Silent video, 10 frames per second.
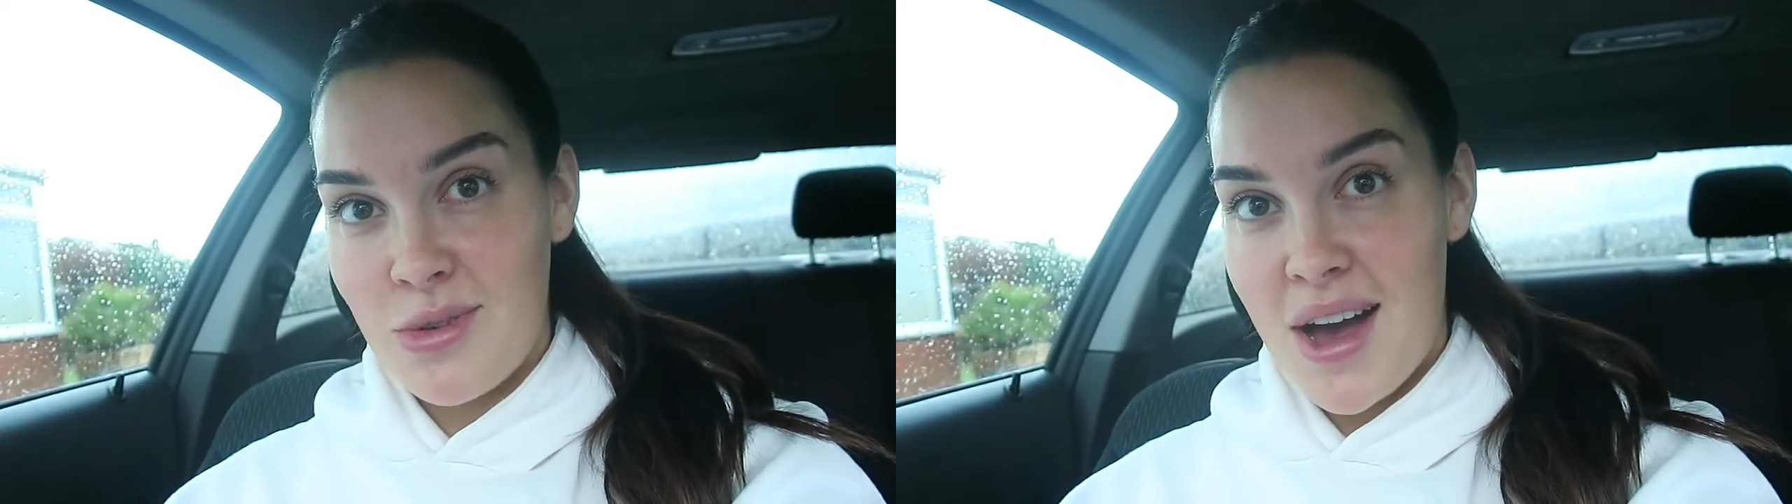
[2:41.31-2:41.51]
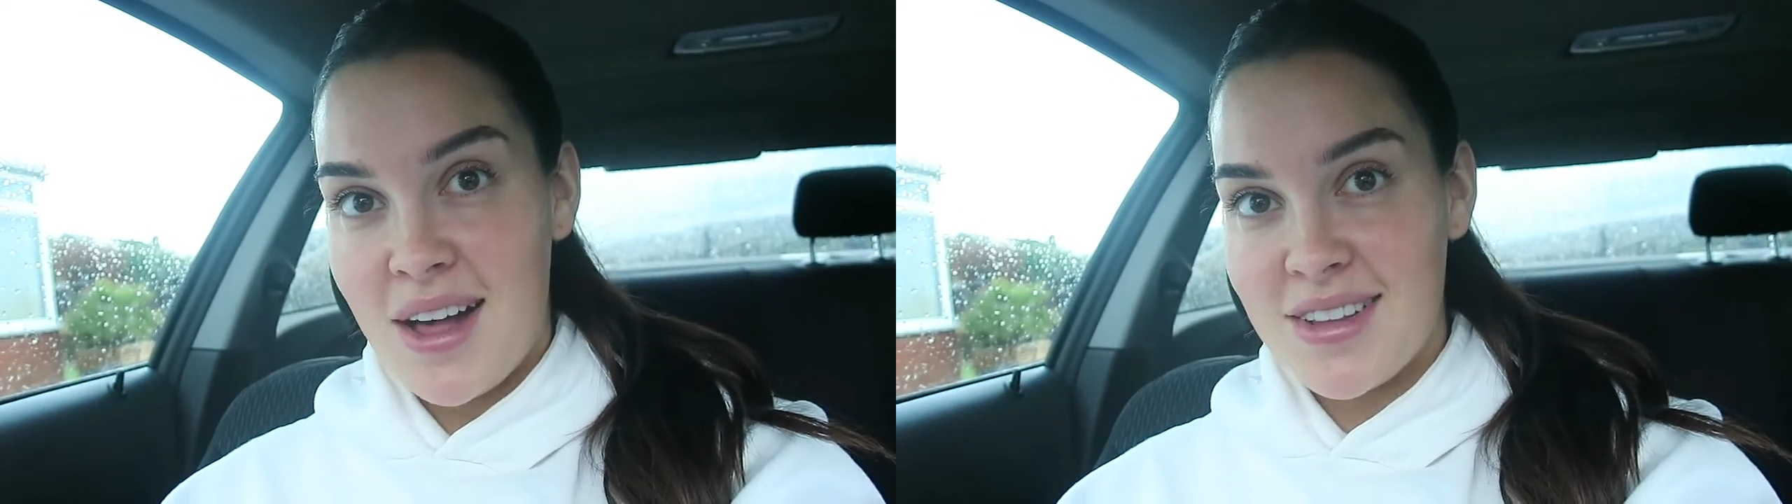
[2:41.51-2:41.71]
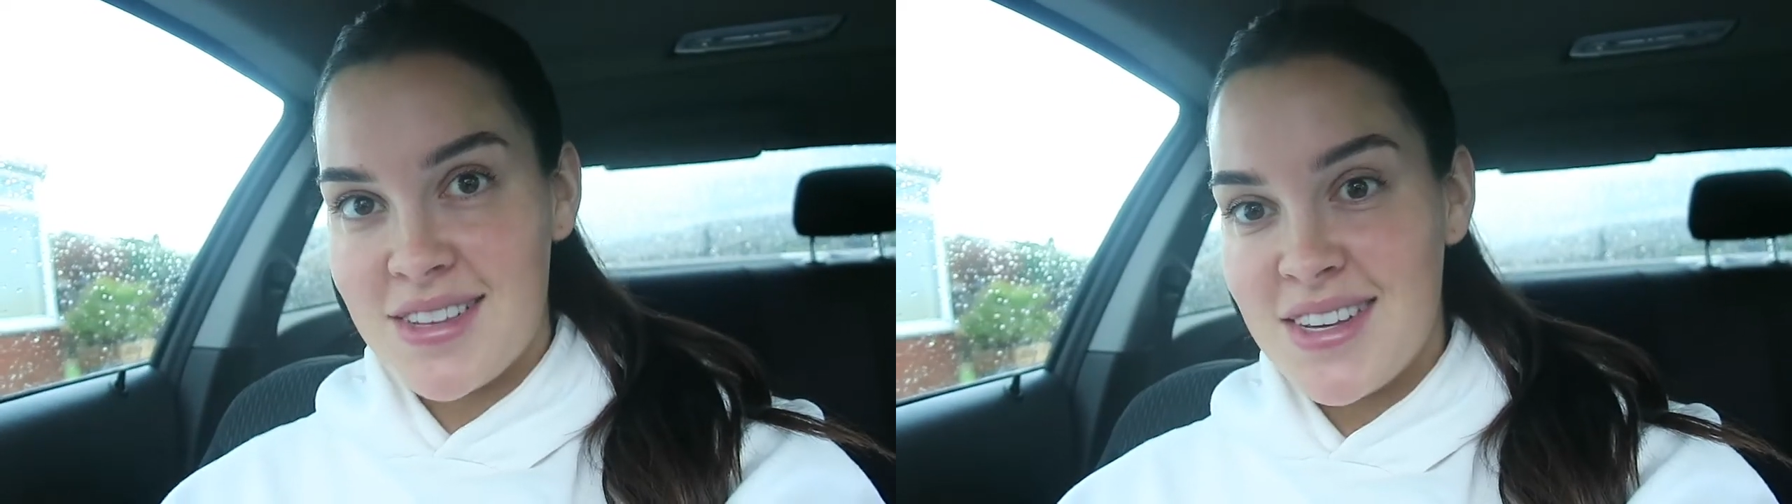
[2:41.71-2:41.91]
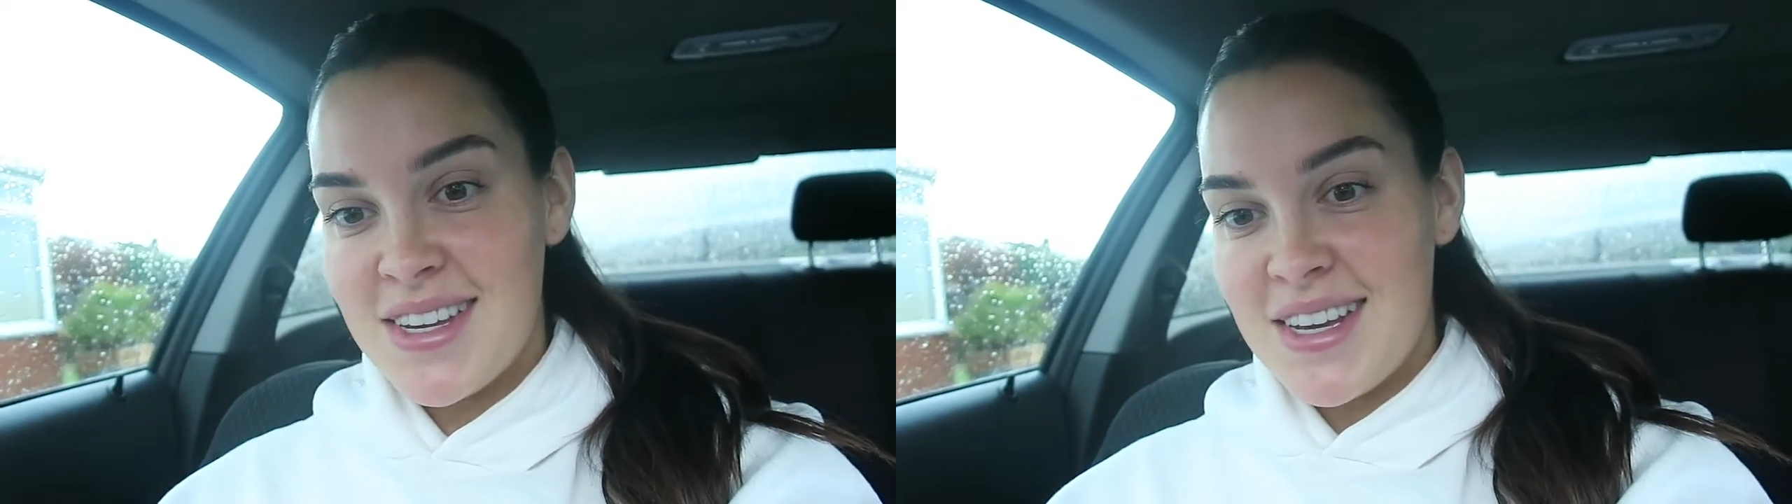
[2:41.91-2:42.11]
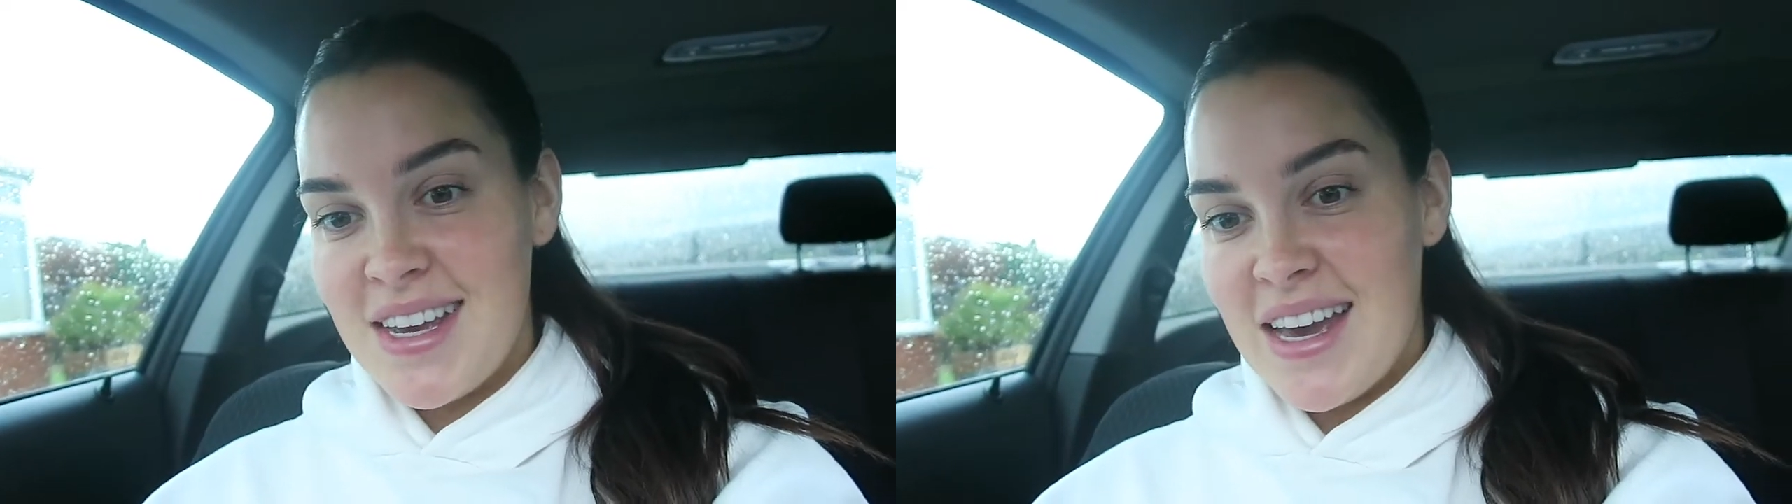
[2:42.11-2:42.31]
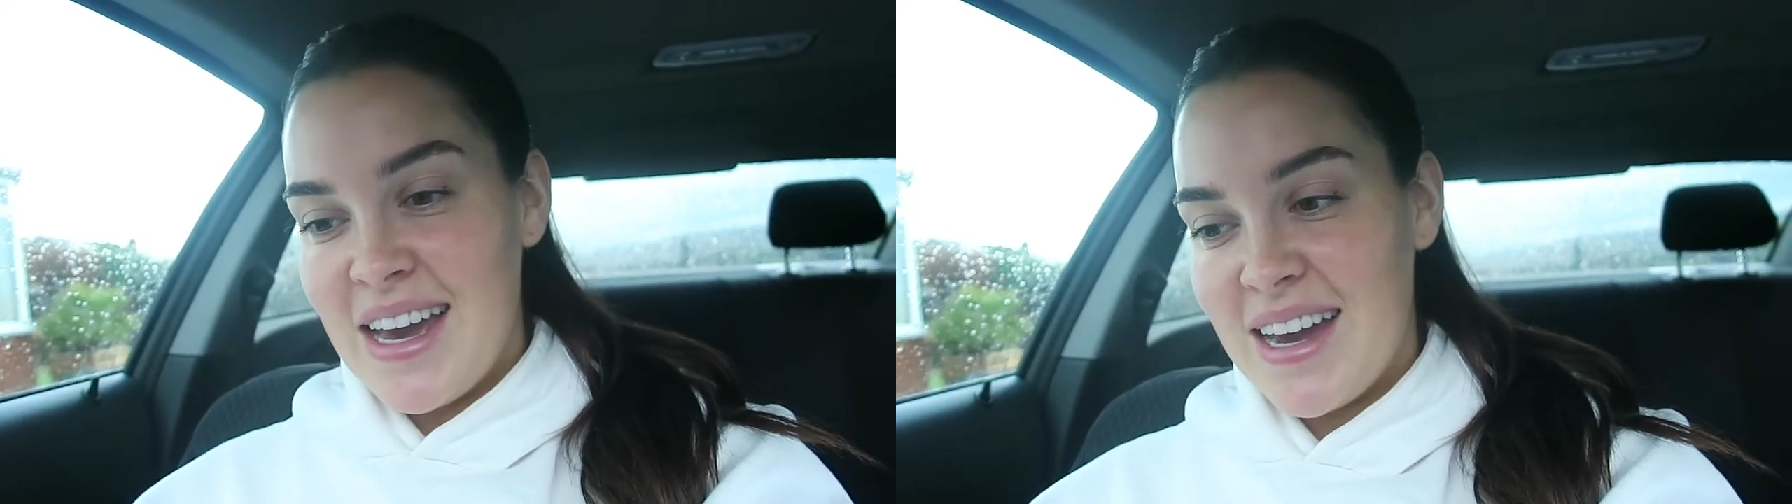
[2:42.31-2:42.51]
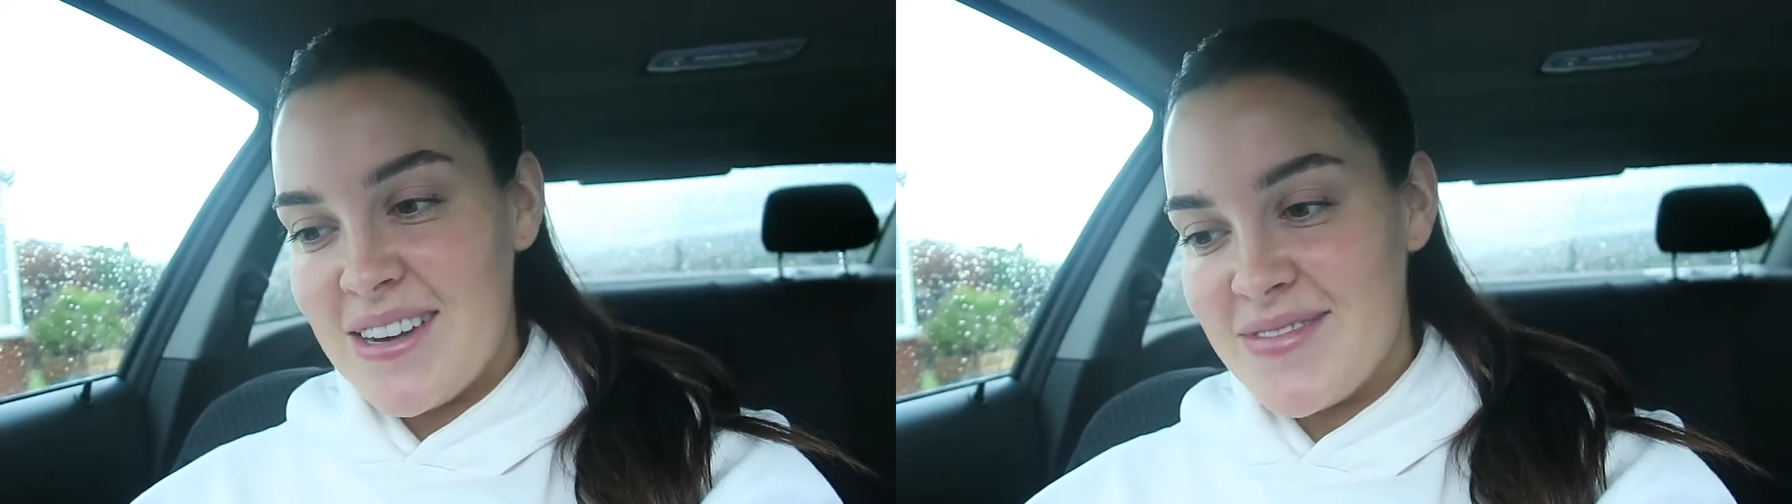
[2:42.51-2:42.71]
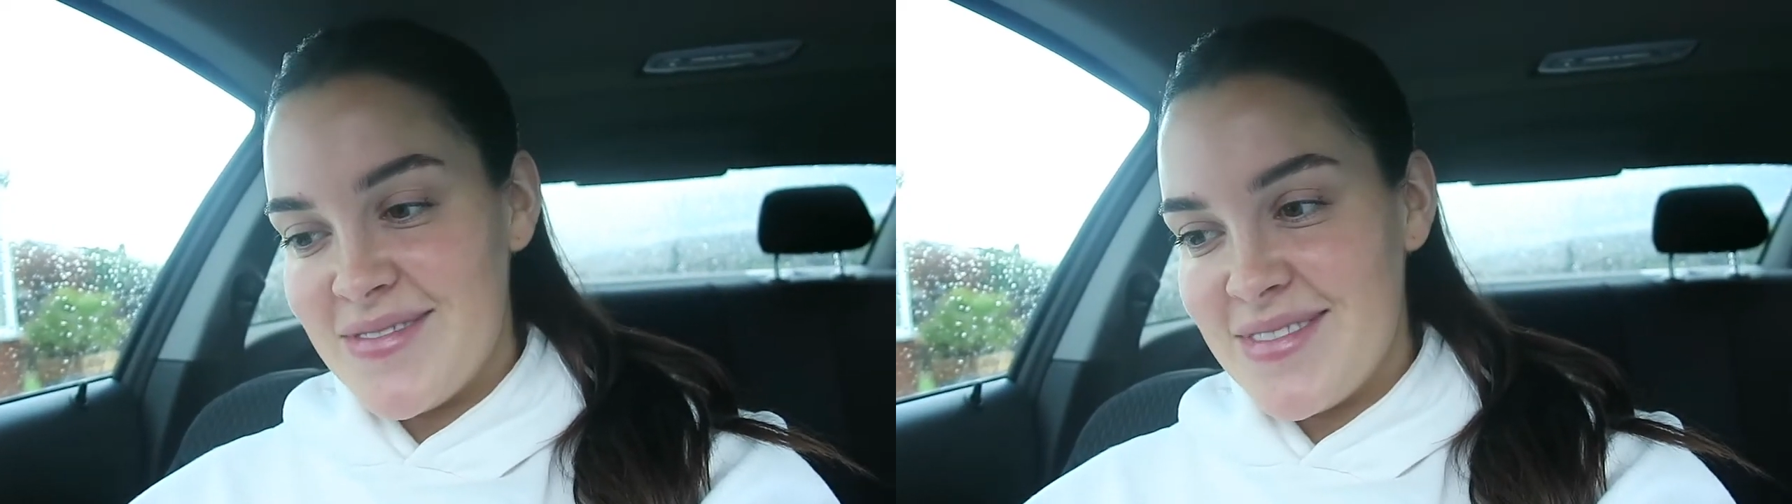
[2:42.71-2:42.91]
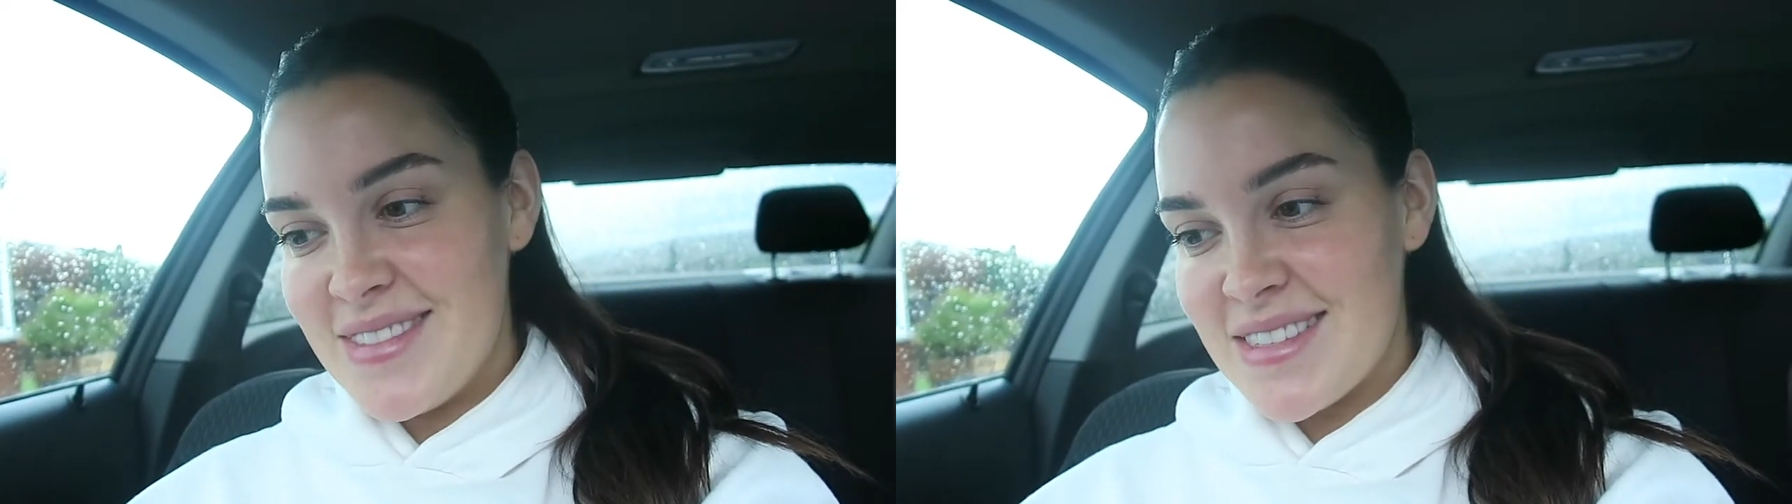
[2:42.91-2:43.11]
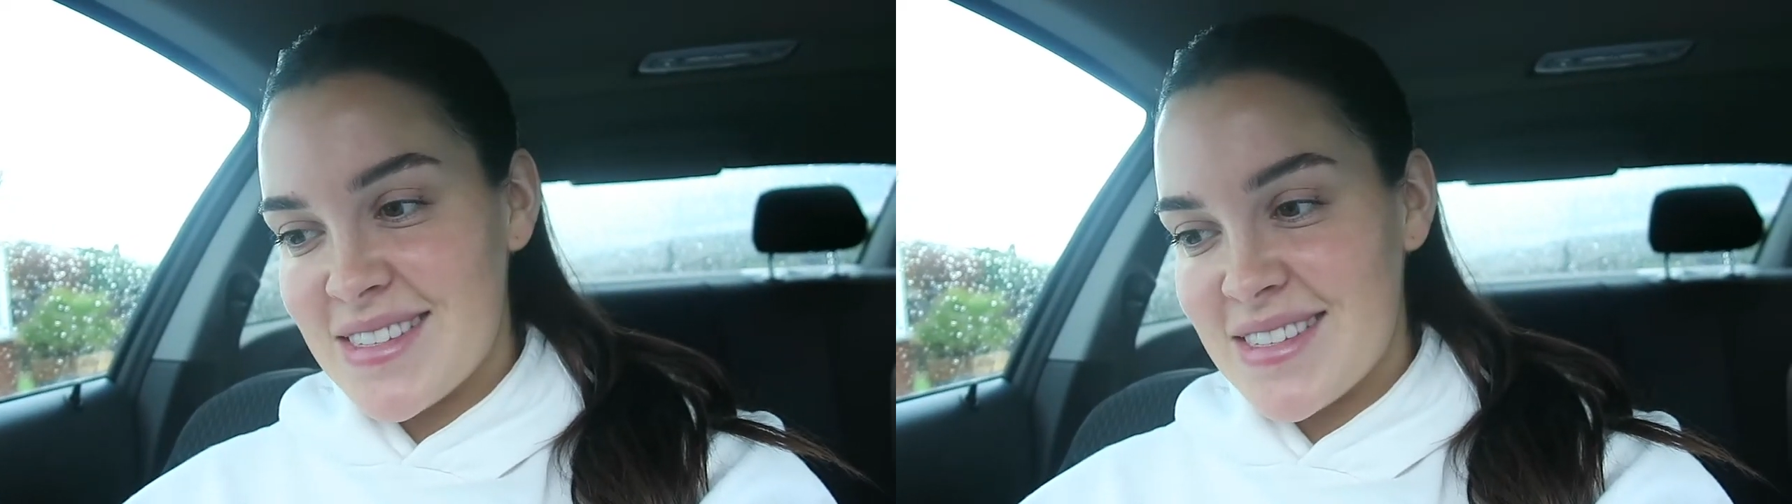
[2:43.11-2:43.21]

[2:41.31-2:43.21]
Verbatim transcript: well. Um,